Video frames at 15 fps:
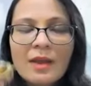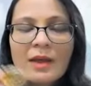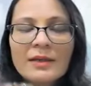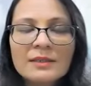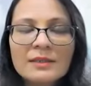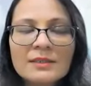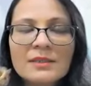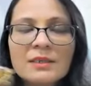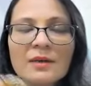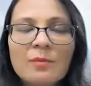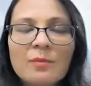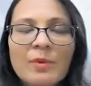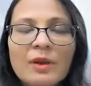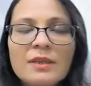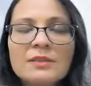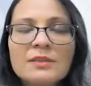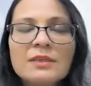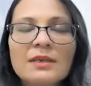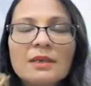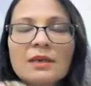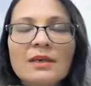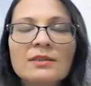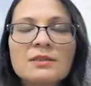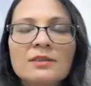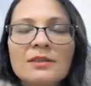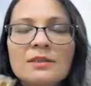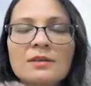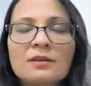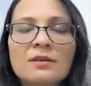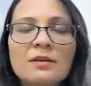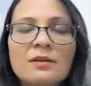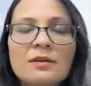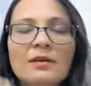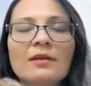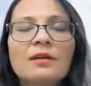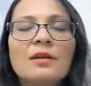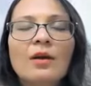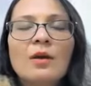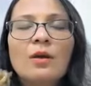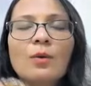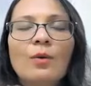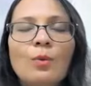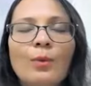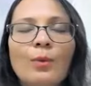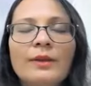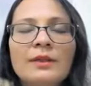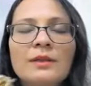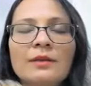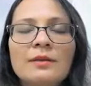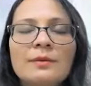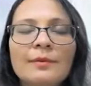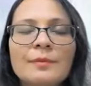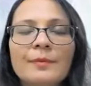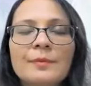and it is replacing it with